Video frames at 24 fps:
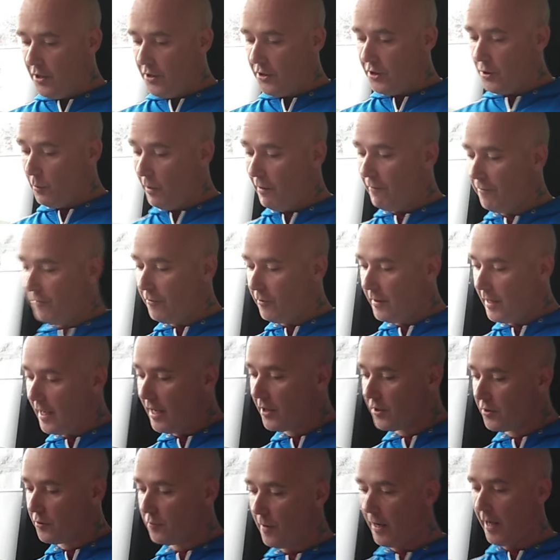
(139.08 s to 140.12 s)
She went for an
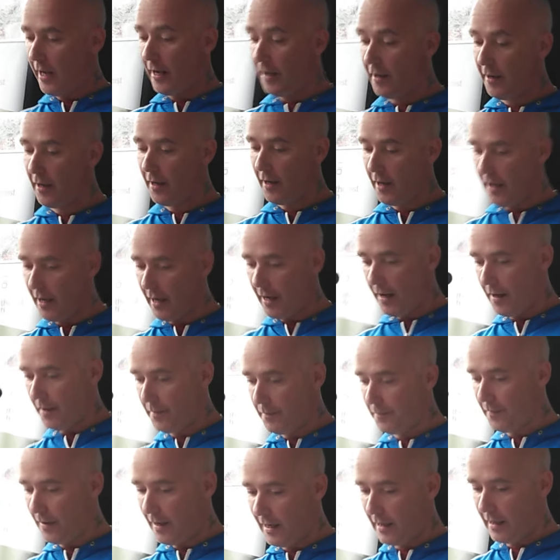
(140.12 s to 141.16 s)
x-ray
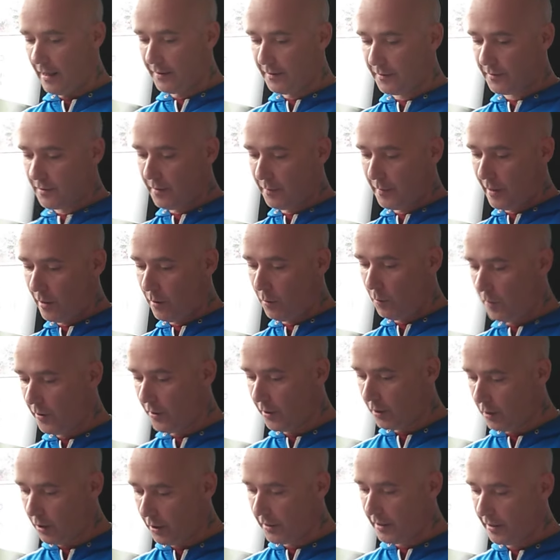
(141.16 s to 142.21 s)
at about 1
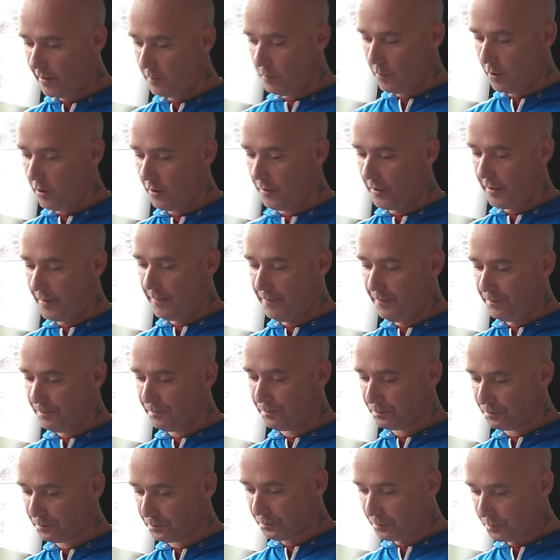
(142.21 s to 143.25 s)
o'clock in the morning,
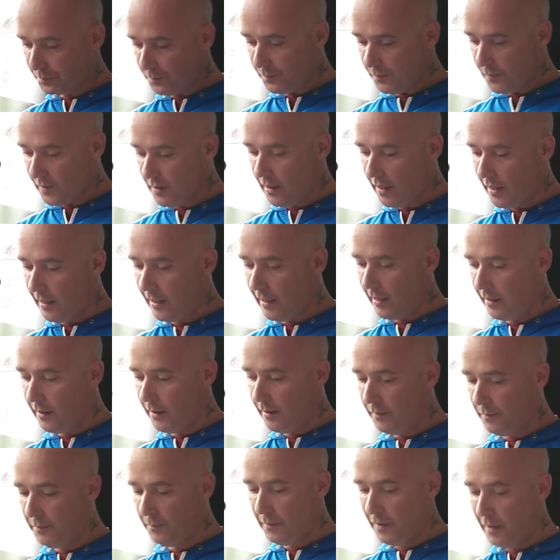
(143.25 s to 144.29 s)

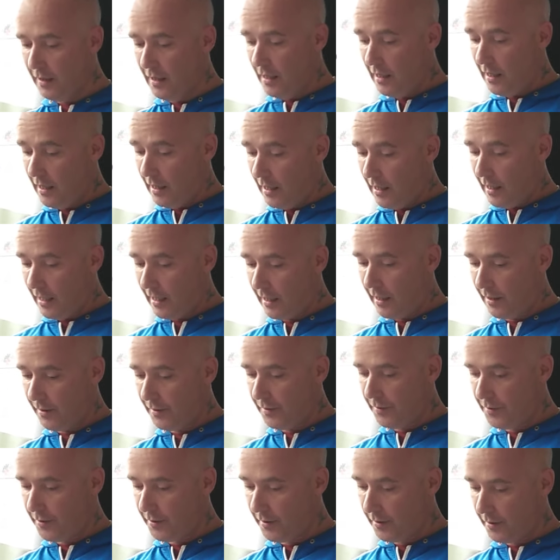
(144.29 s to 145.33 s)

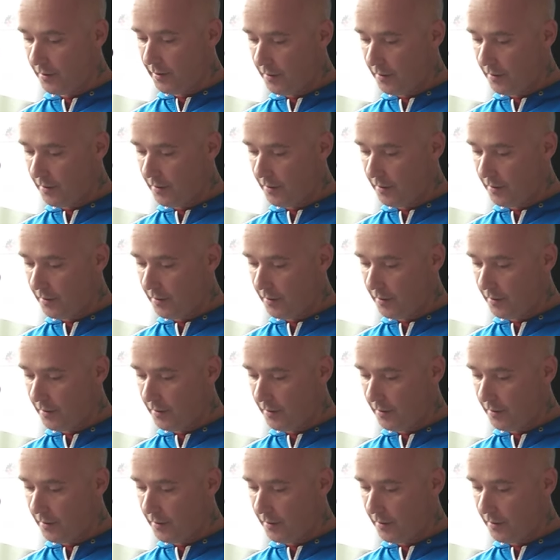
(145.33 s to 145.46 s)
and